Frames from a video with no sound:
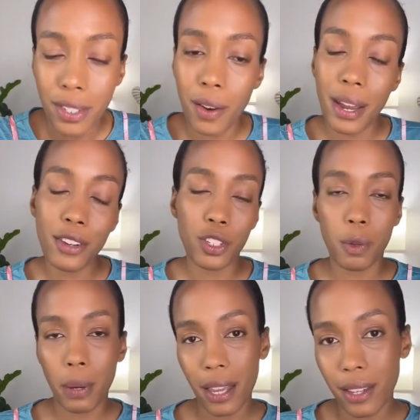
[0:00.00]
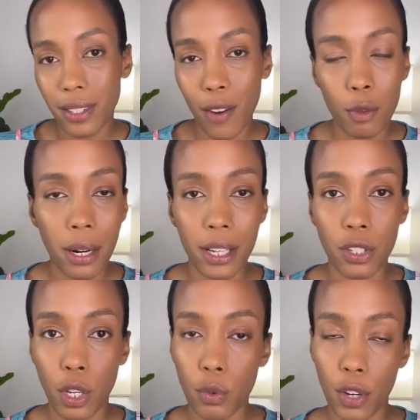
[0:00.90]
So it just depends. Everybody
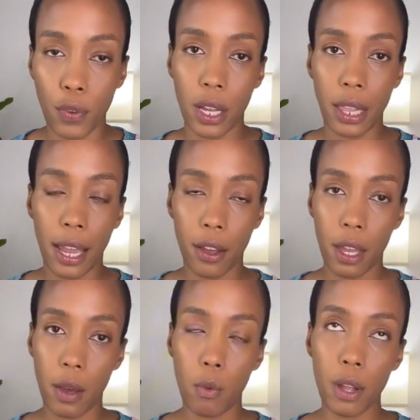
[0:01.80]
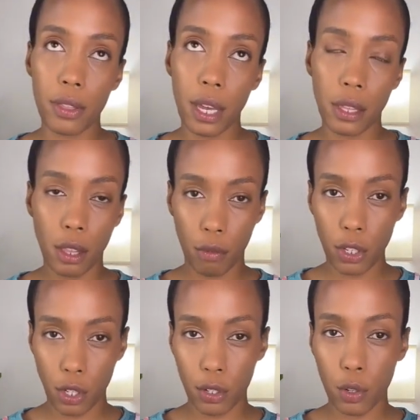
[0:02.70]
is so different. Like, one thing that the
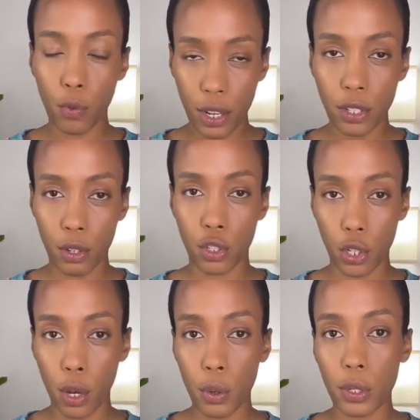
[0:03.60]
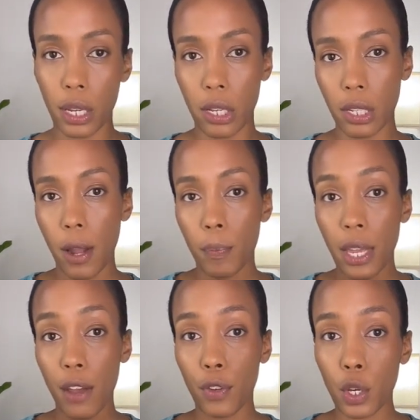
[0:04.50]
research shows is
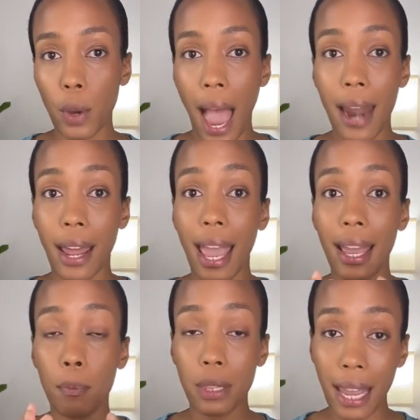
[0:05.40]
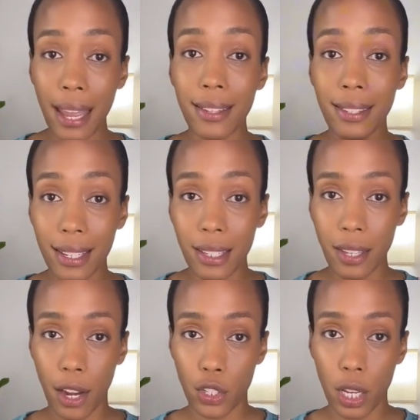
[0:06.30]
if you had a planned
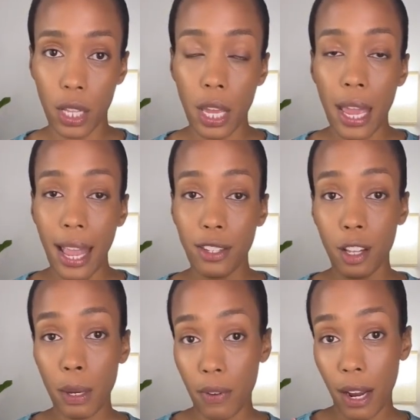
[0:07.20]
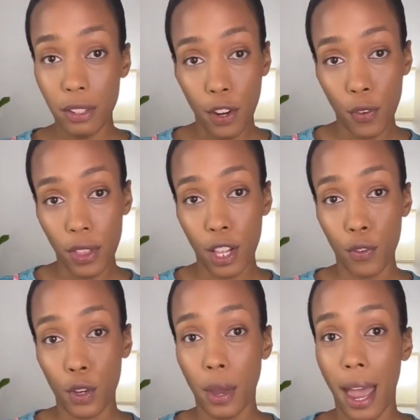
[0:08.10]
C-section, it's going to be very different than
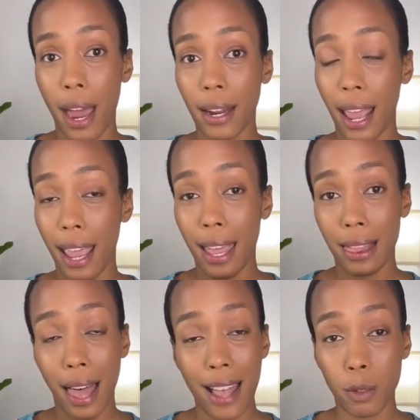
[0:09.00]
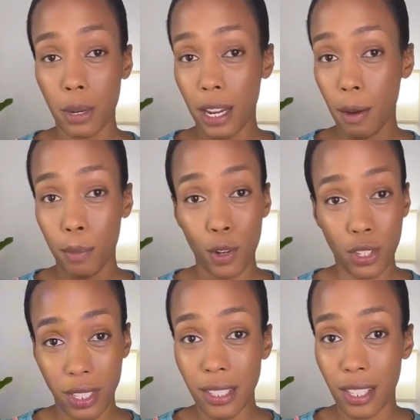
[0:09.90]
if you had a last-minute
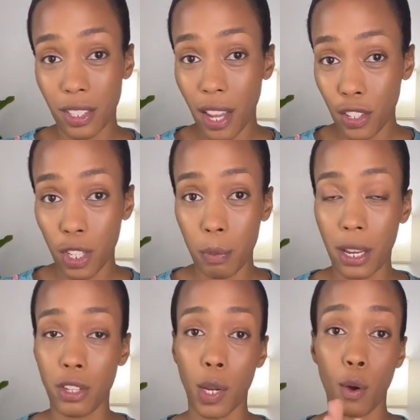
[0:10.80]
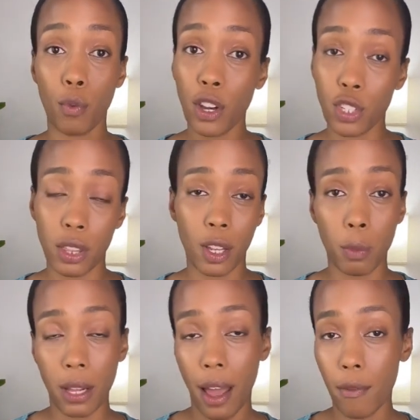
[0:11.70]
emergency C-section, because they were rushed and things
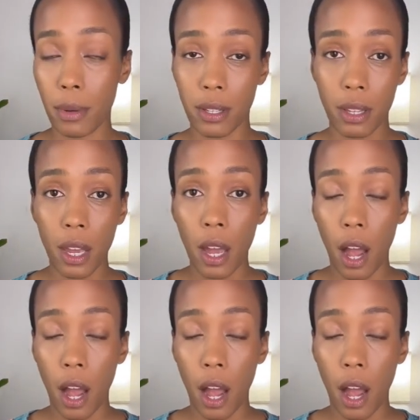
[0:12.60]
may not have been